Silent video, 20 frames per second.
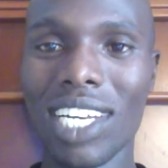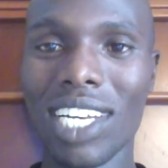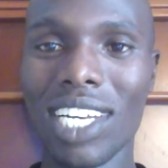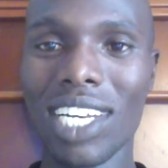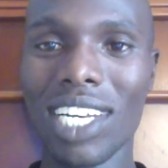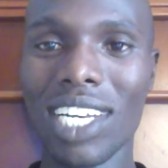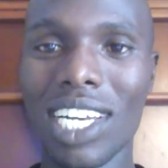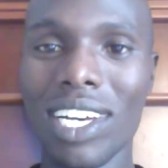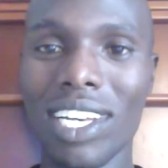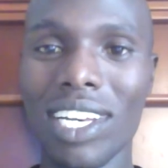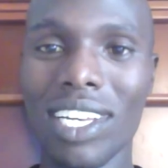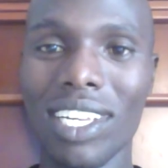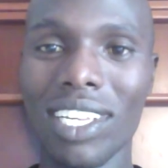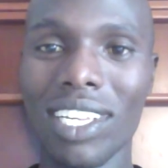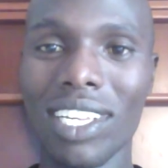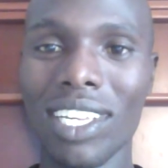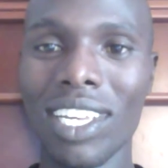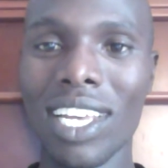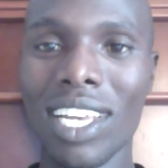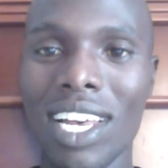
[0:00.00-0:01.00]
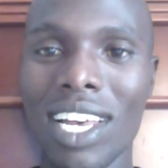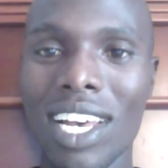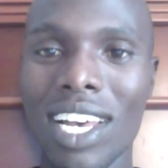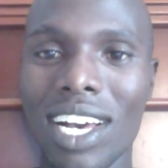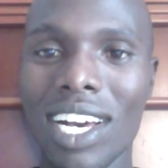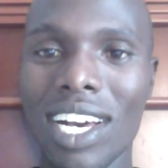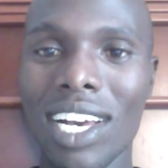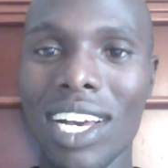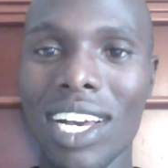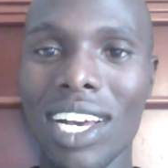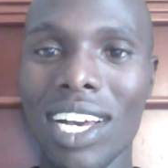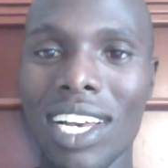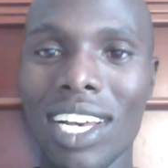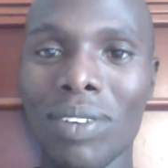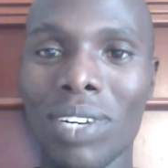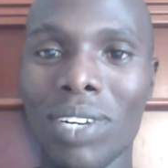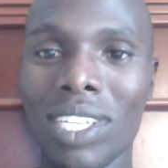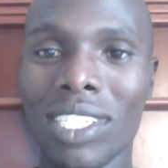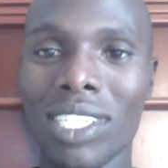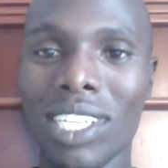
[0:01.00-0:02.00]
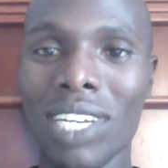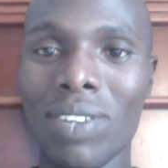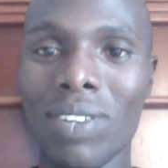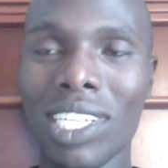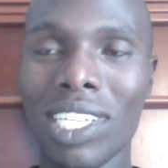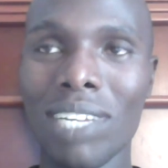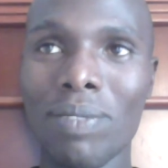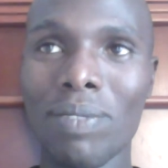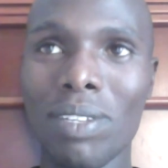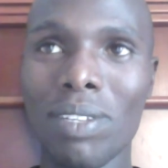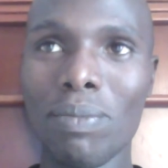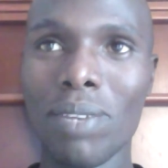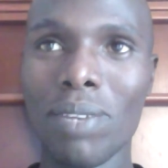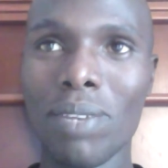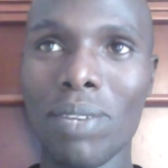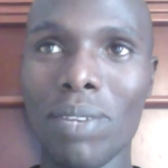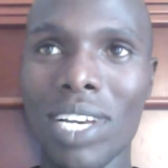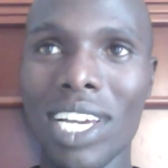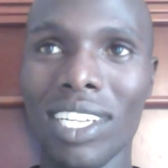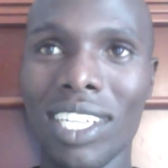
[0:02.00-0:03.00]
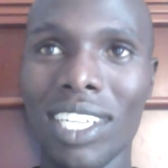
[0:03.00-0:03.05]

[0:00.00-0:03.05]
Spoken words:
I was left behind.